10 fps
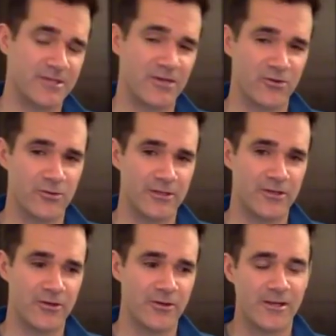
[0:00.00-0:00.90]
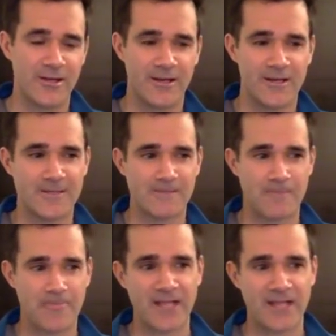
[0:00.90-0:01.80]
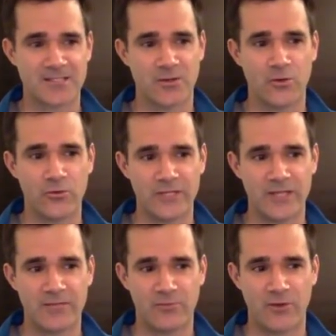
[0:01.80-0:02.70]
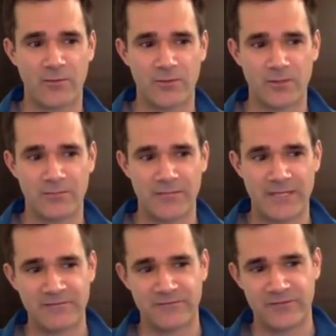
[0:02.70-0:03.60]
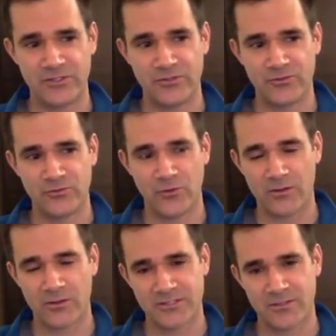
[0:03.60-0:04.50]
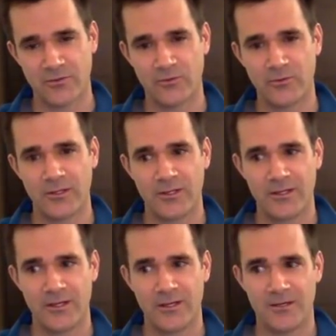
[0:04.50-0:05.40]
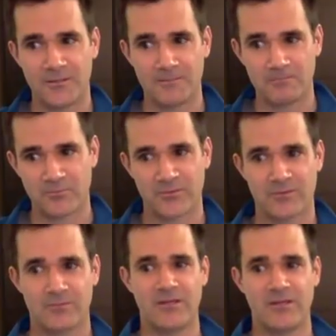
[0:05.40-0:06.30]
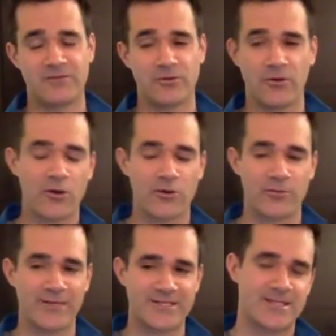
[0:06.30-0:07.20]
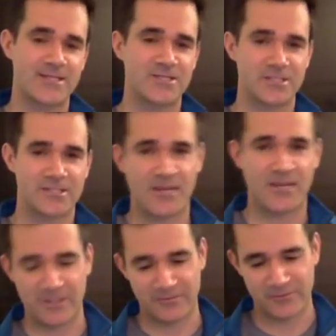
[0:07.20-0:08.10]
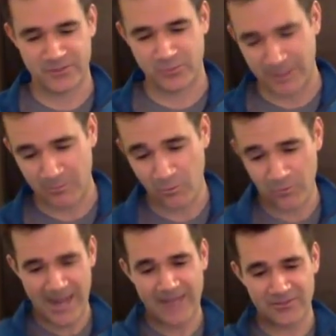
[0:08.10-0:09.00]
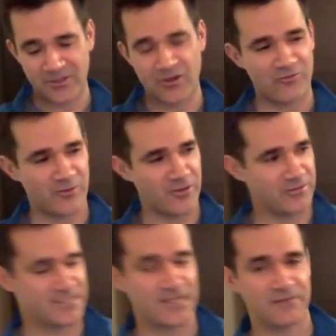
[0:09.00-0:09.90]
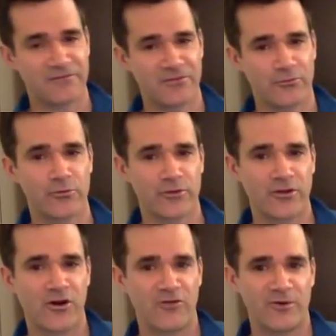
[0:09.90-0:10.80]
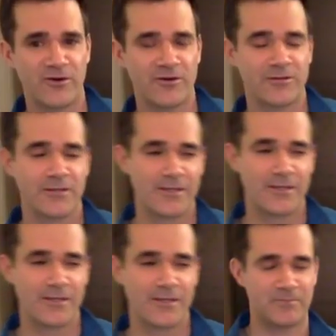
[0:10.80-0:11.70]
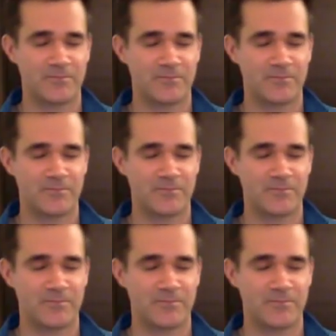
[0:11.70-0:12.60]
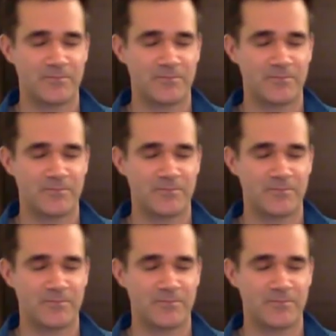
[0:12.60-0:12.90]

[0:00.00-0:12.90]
earlier. That's only a problem if you also, if your arm extension timing, if you're swinging more at the golf ball instead of through the golf ball, that can be a problem. But